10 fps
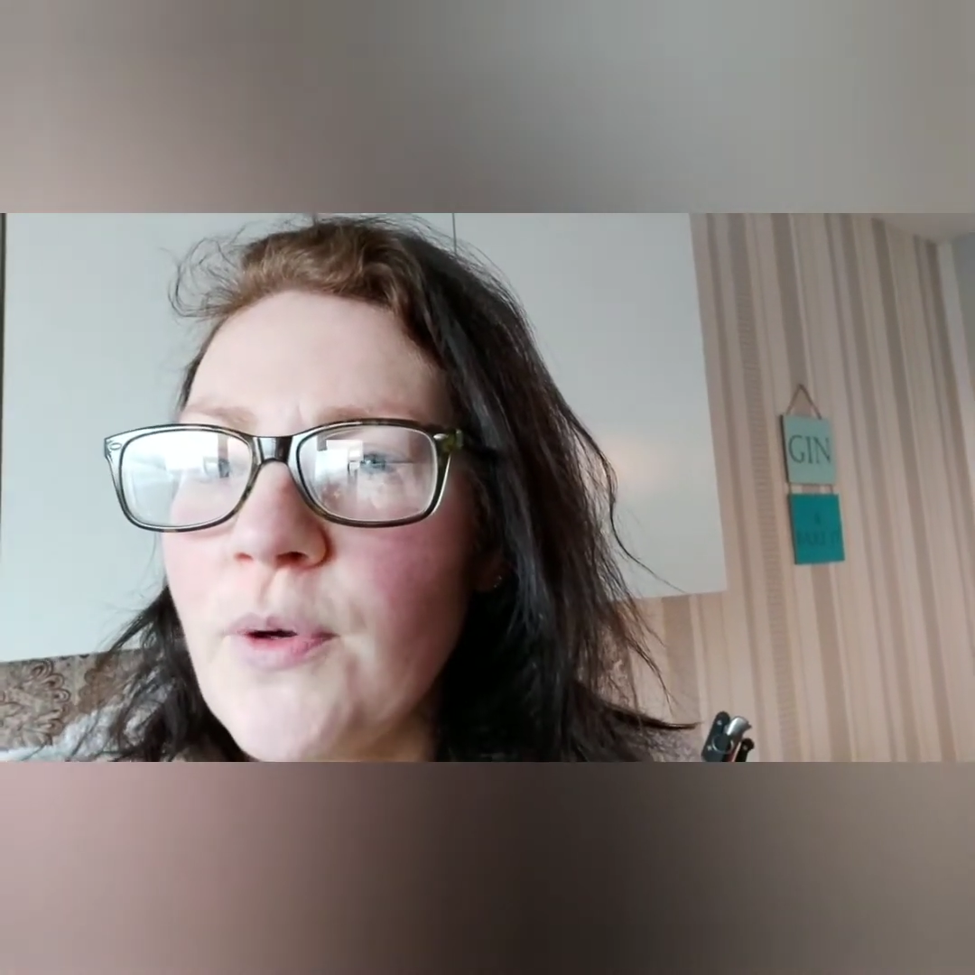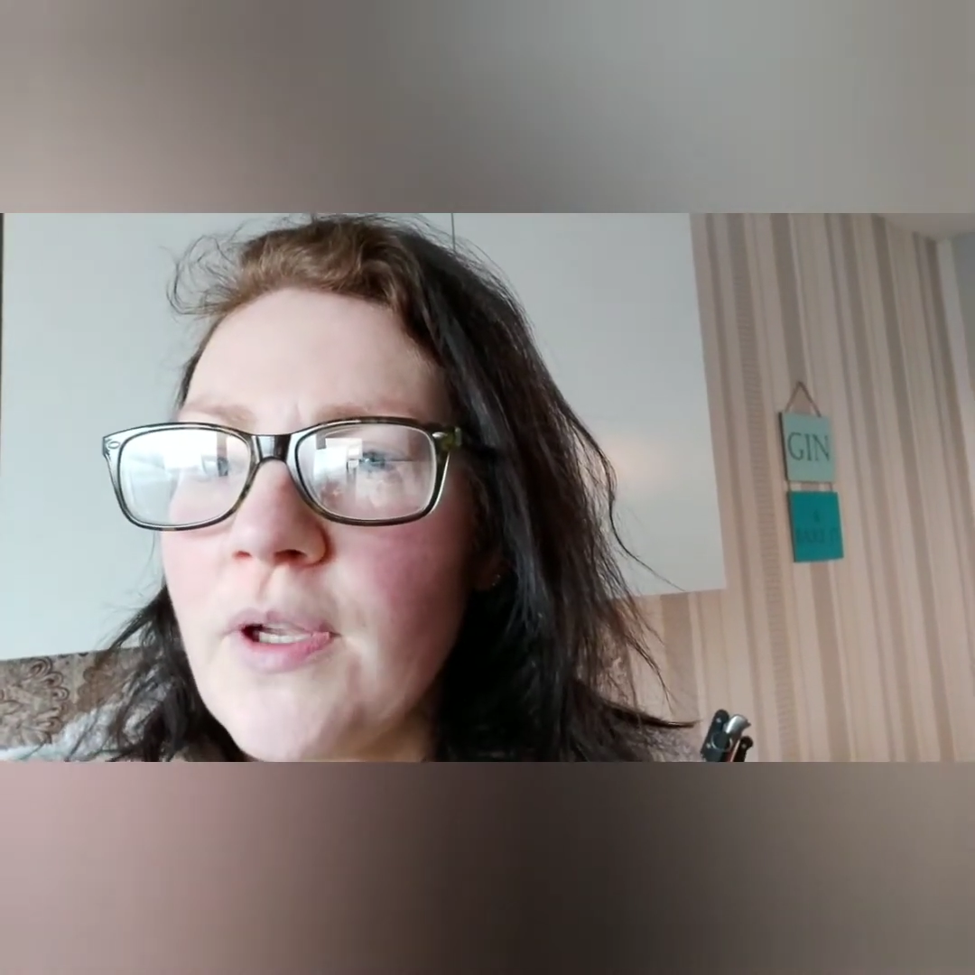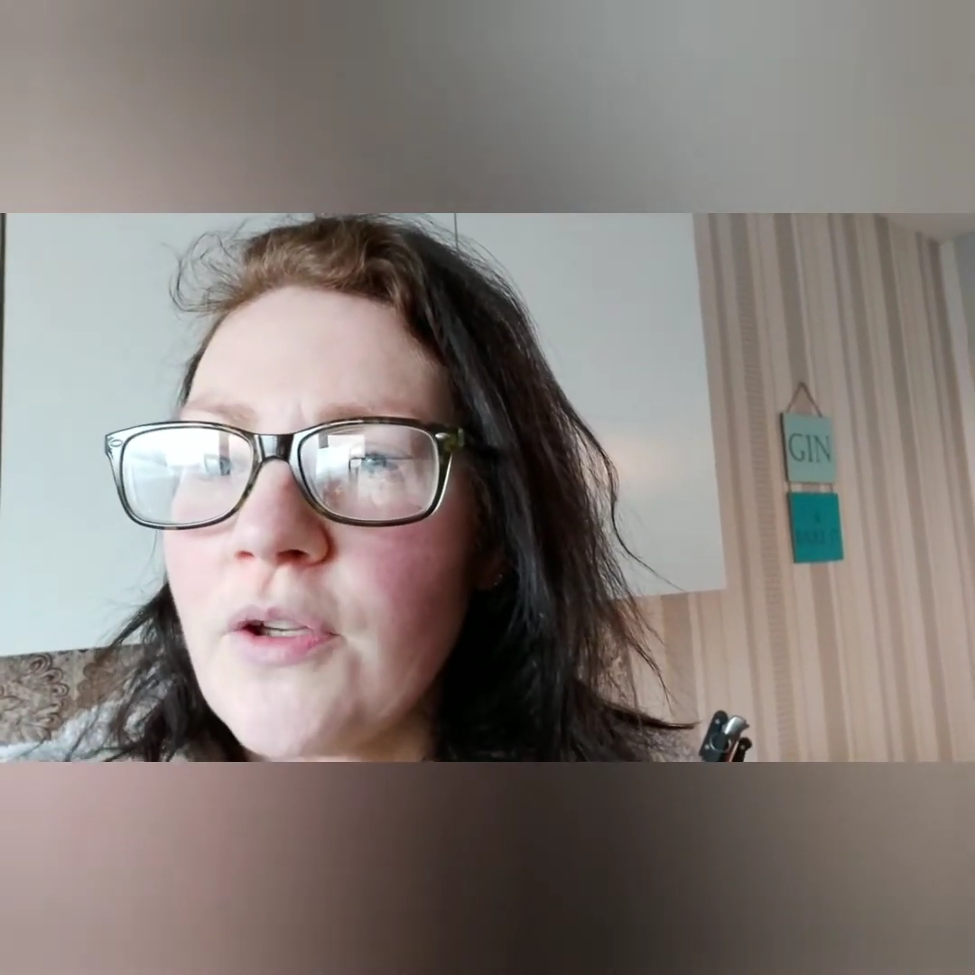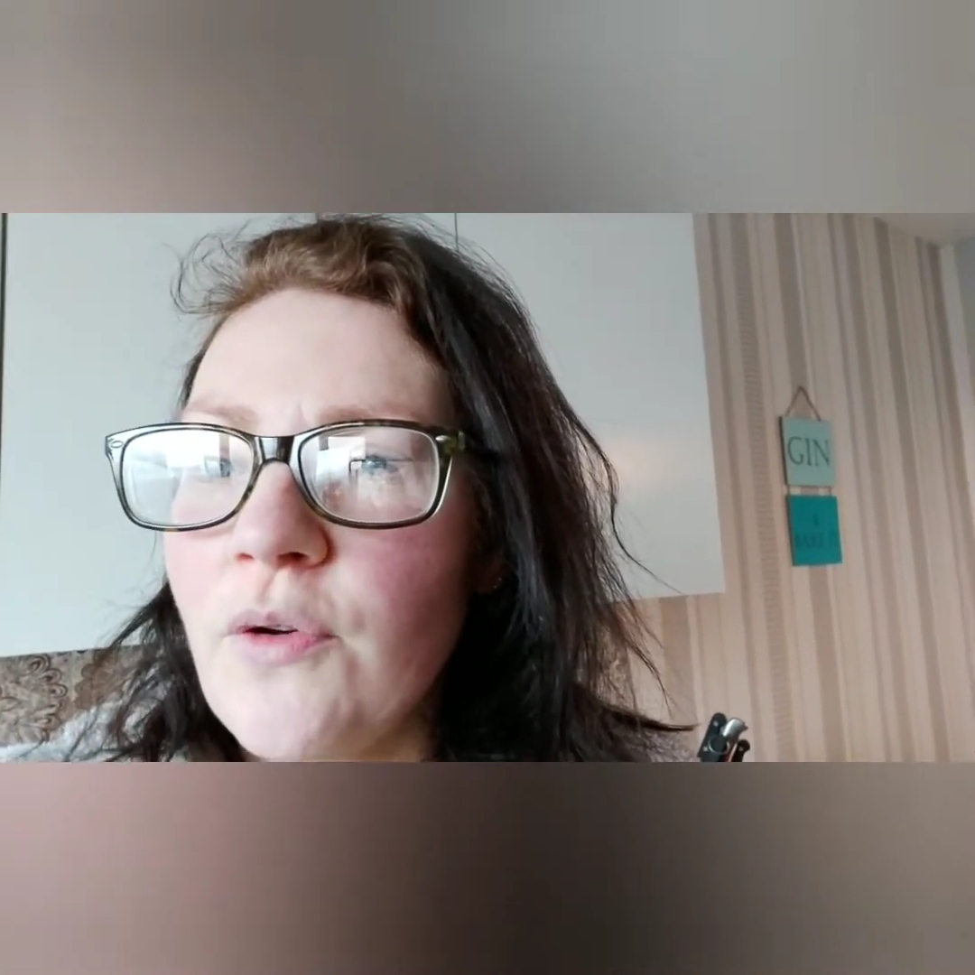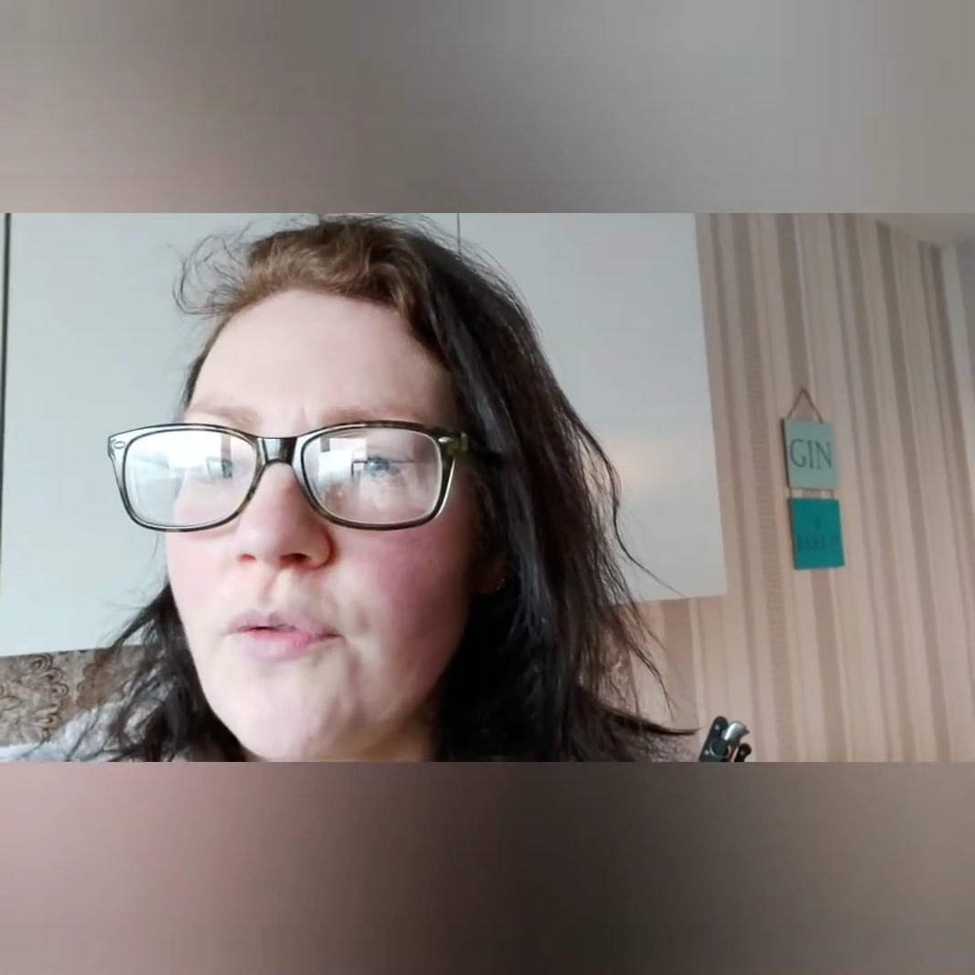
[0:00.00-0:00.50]

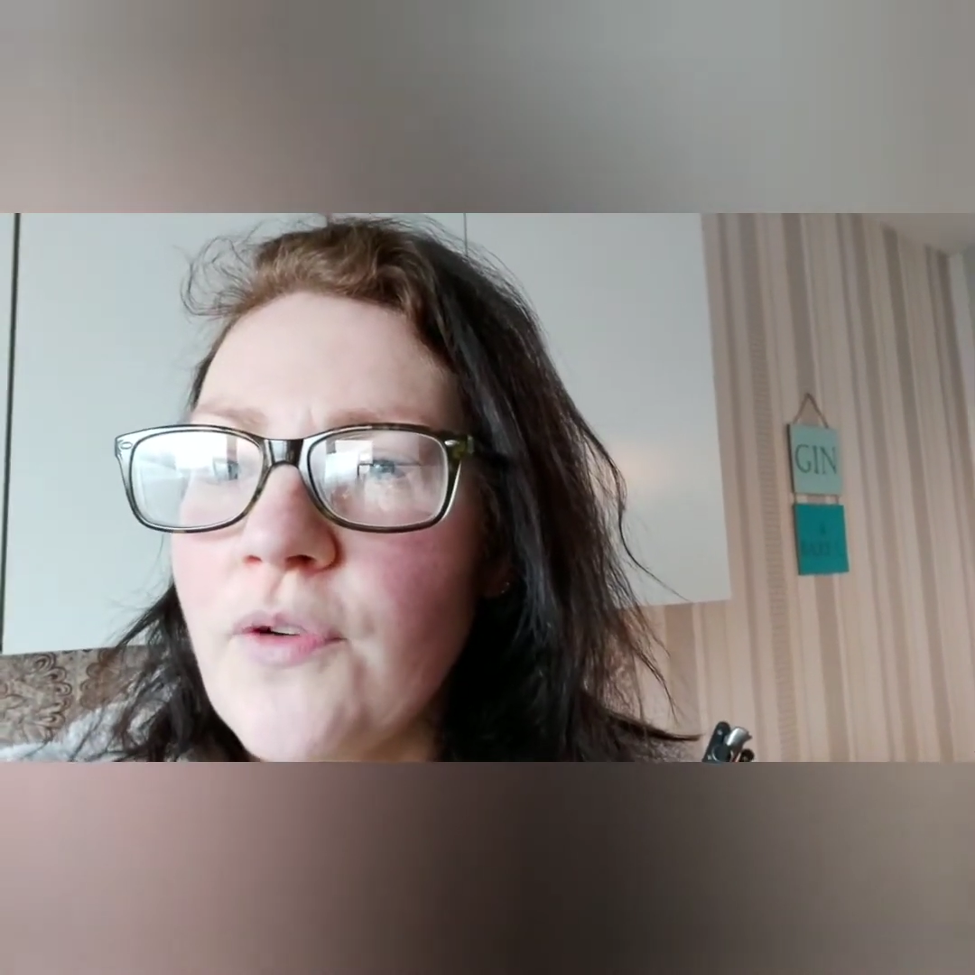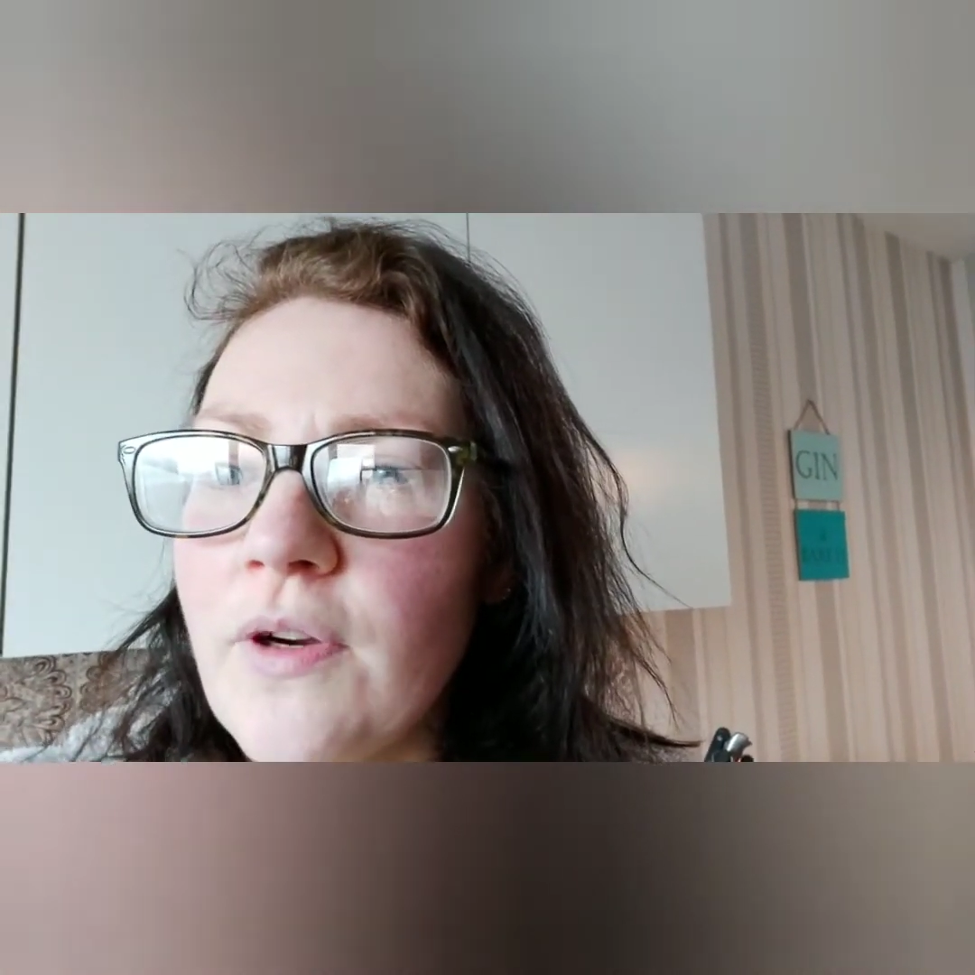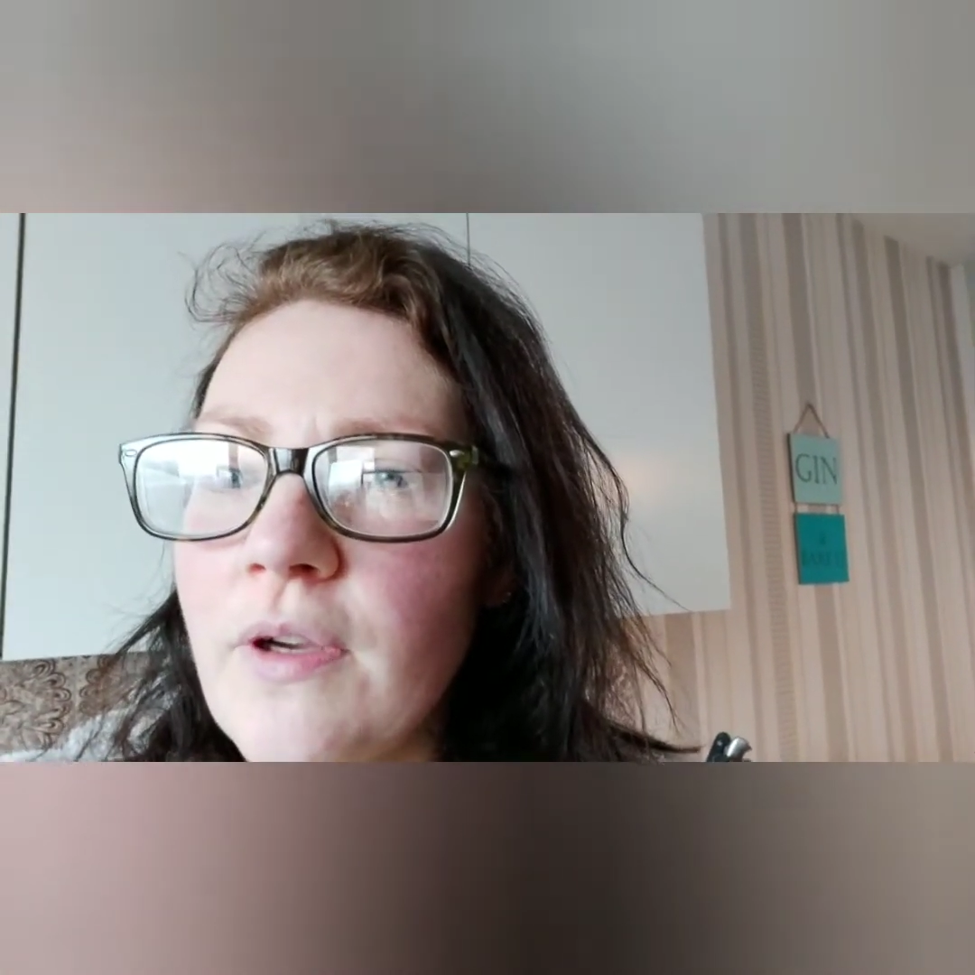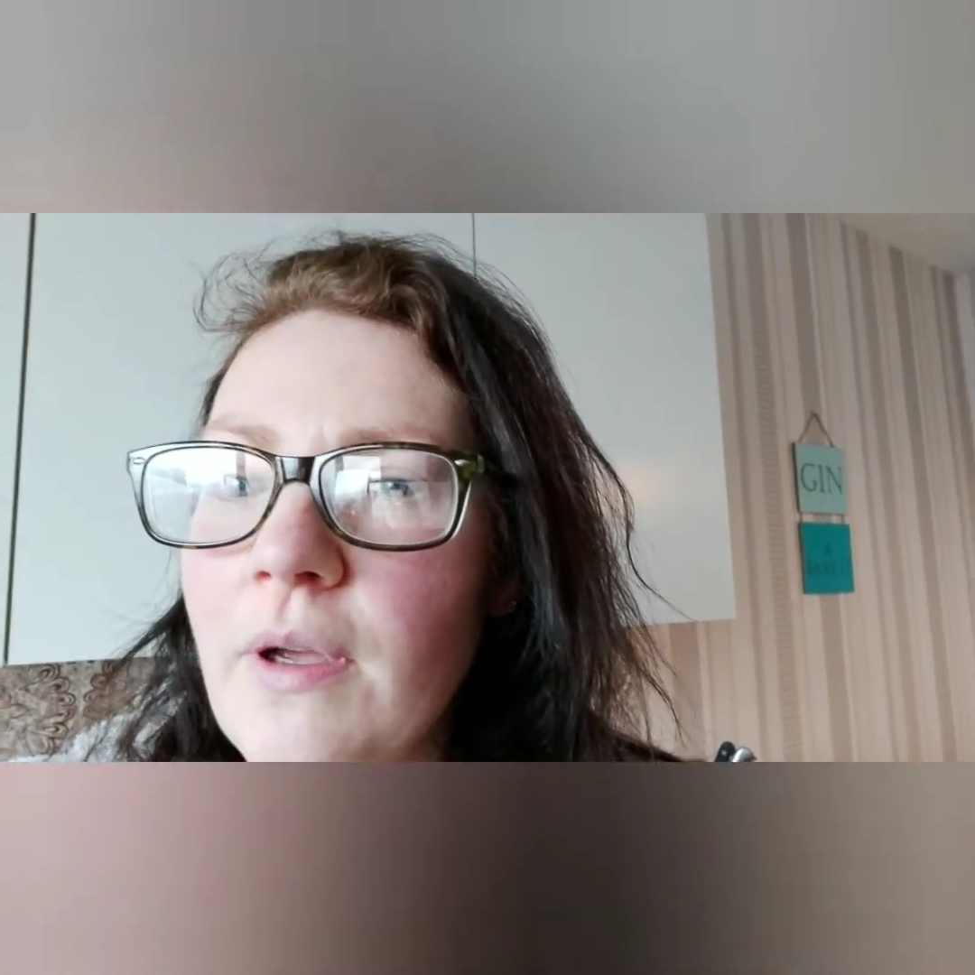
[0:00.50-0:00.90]
and go for